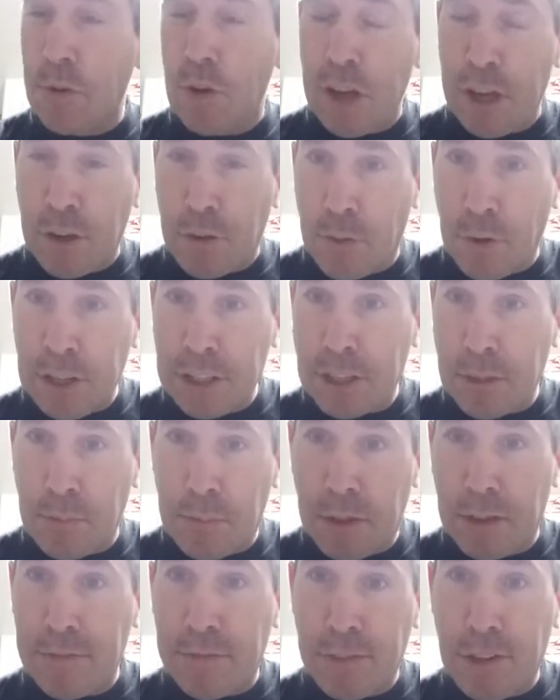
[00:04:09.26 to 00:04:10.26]
will increase the
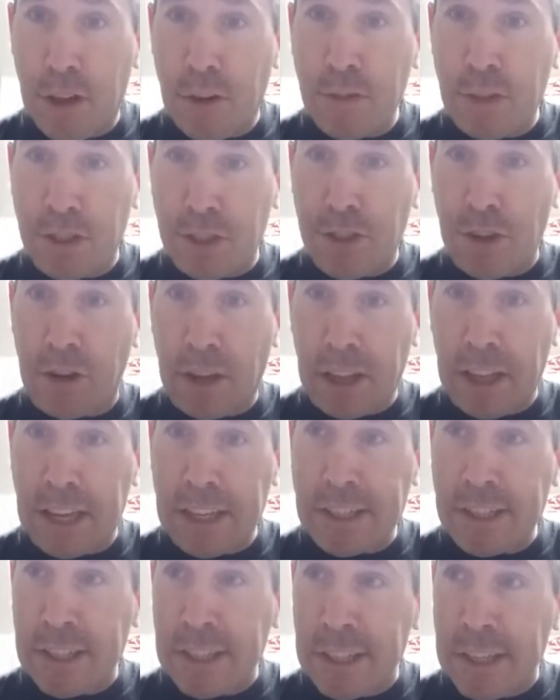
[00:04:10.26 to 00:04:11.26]
blood flow, the
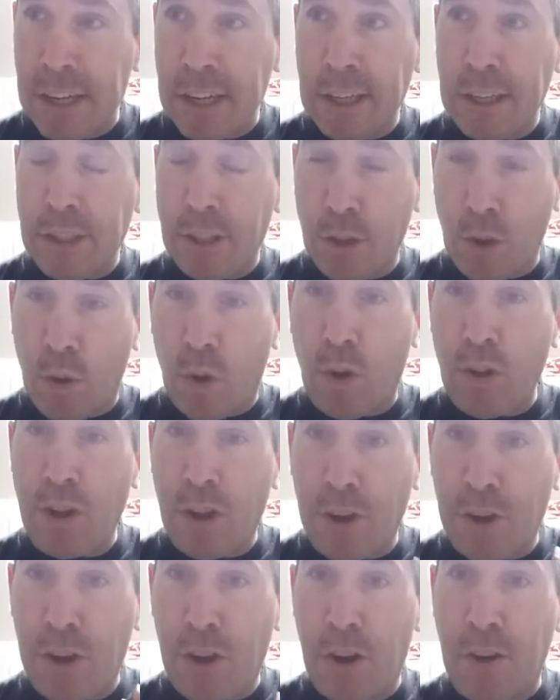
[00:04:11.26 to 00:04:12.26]
circulation. So all
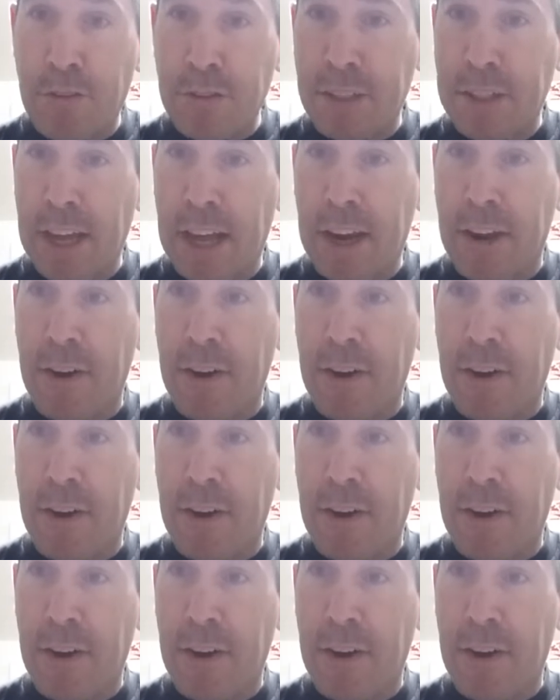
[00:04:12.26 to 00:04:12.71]
your nerves that